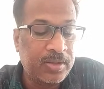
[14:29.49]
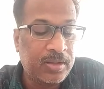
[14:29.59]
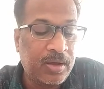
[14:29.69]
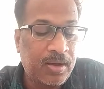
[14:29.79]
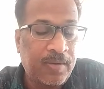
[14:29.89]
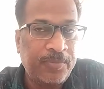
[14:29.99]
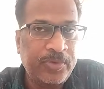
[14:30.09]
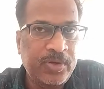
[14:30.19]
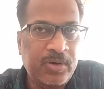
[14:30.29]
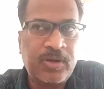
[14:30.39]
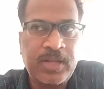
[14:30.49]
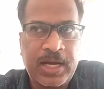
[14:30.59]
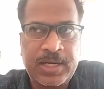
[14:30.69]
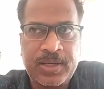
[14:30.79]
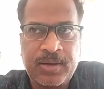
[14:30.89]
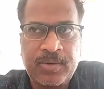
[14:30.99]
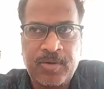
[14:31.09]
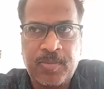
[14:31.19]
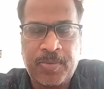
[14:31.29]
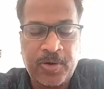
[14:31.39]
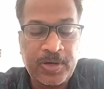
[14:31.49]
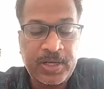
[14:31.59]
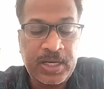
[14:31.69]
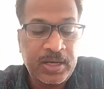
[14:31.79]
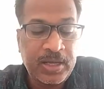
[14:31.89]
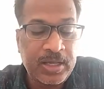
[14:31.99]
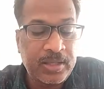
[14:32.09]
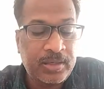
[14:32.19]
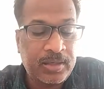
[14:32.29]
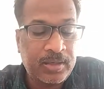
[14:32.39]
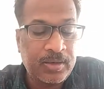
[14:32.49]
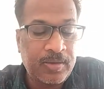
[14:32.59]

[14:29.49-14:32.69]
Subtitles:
So you know that protein is